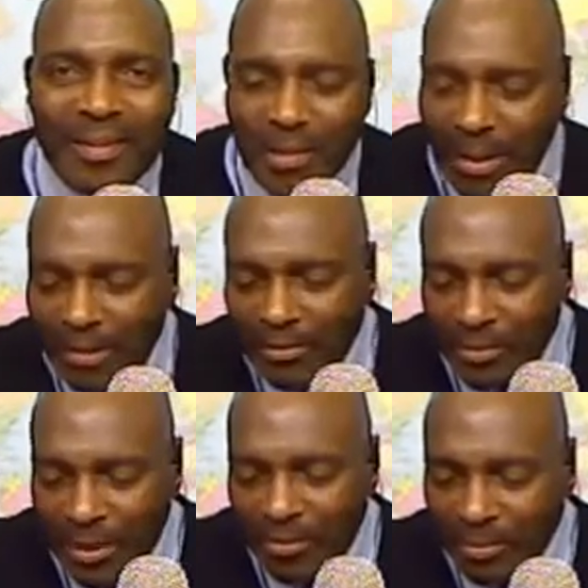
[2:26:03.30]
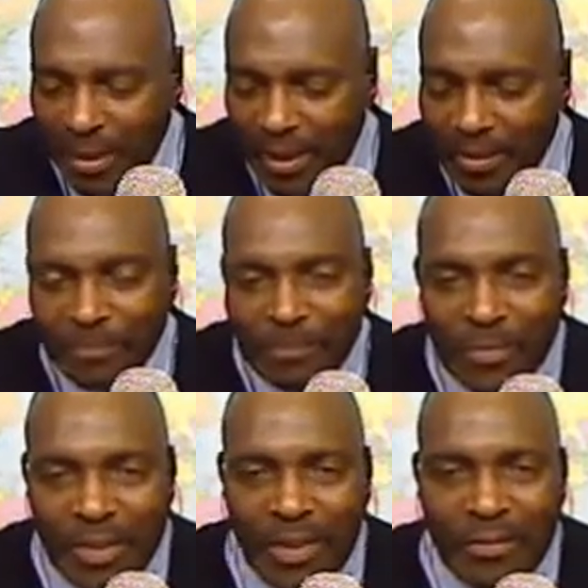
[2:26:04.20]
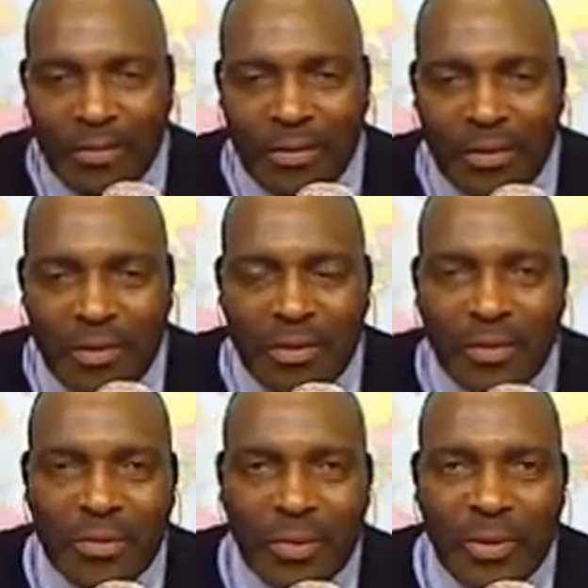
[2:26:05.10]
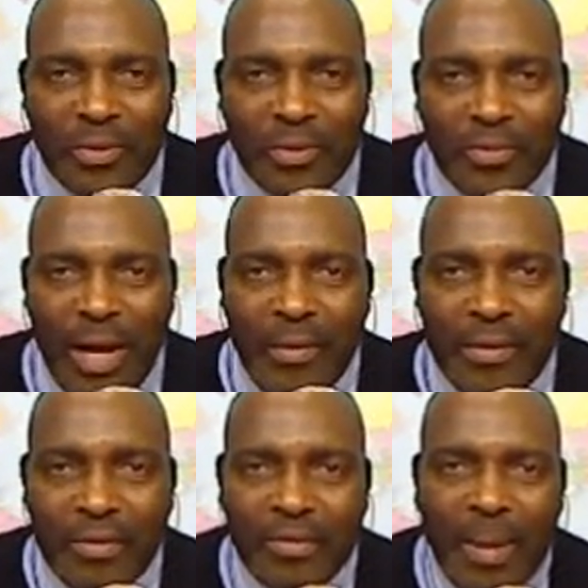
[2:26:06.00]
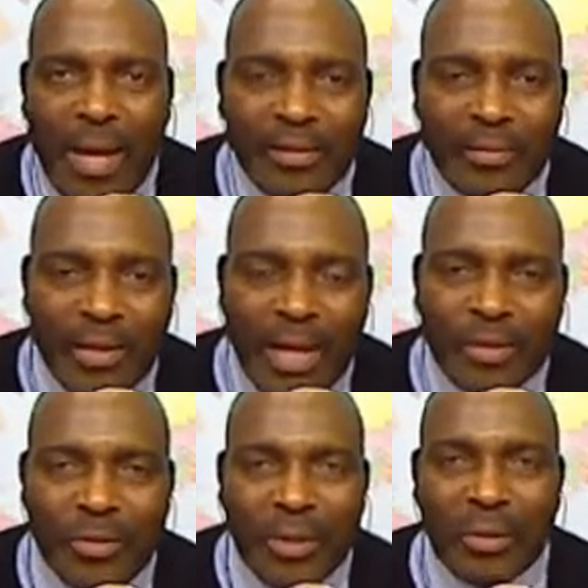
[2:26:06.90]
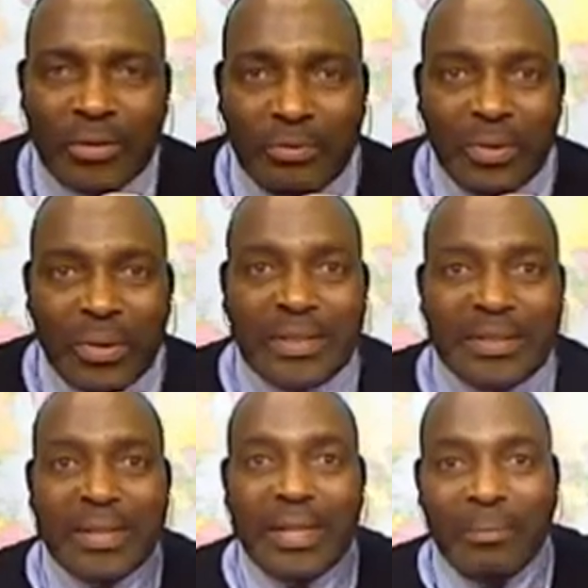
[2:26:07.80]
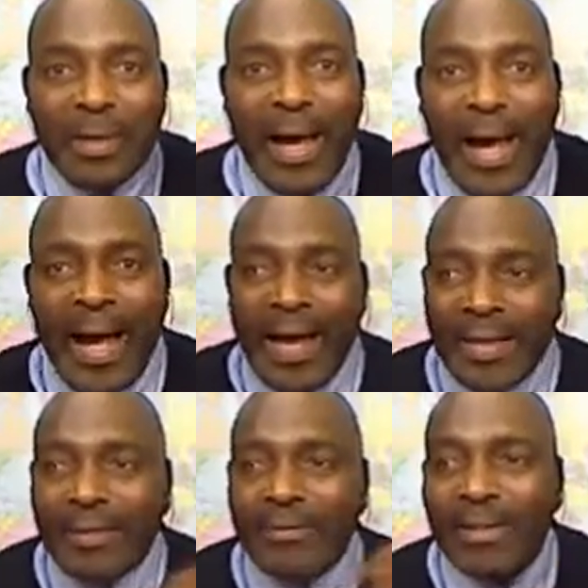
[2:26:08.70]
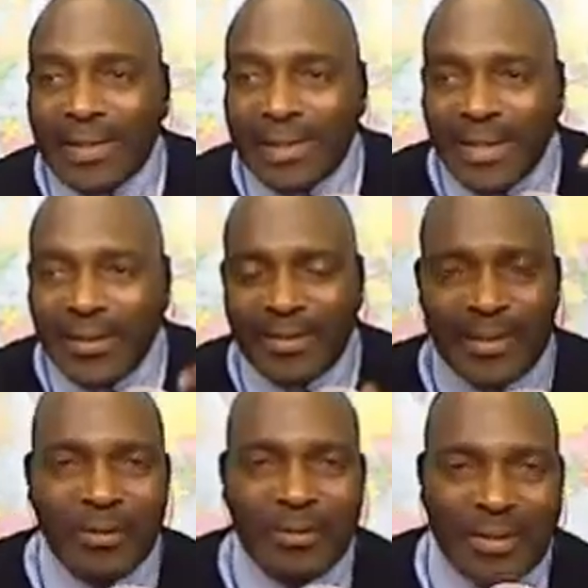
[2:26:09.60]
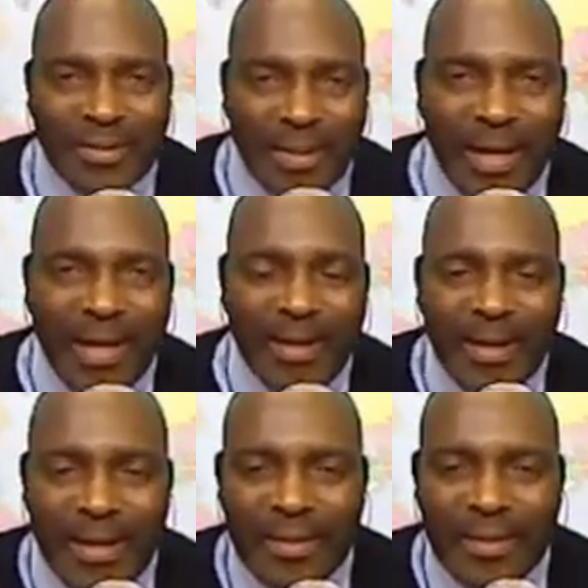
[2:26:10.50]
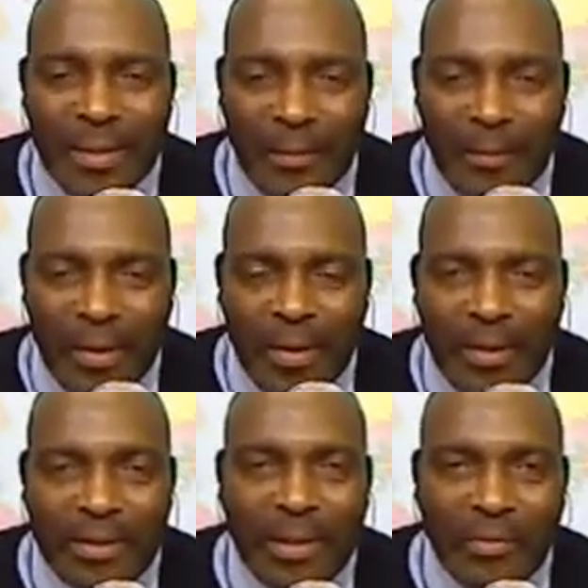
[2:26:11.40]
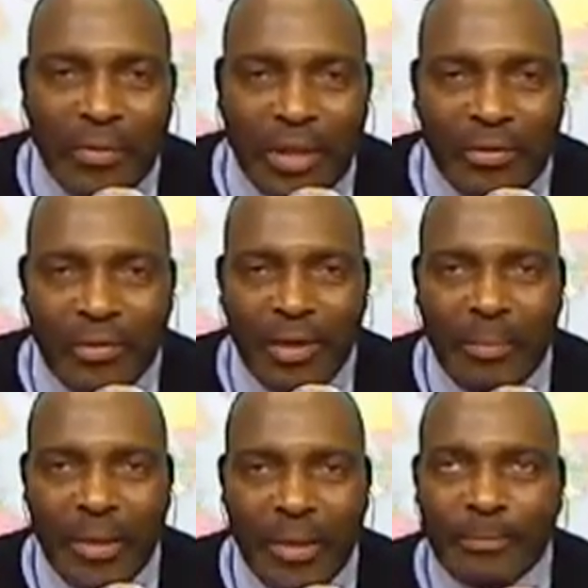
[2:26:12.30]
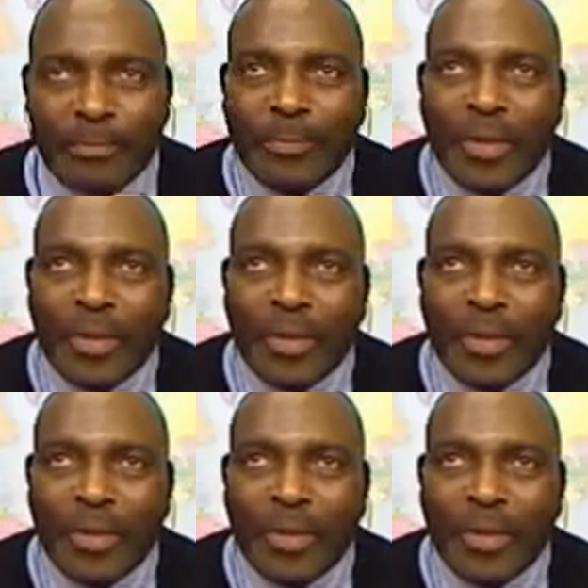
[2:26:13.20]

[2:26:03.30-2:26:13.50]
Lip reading: So I have great respect for those who are driving those massive tractor trailers who really sit up high and they really can see over the side. So, Dino, thank you for coming in.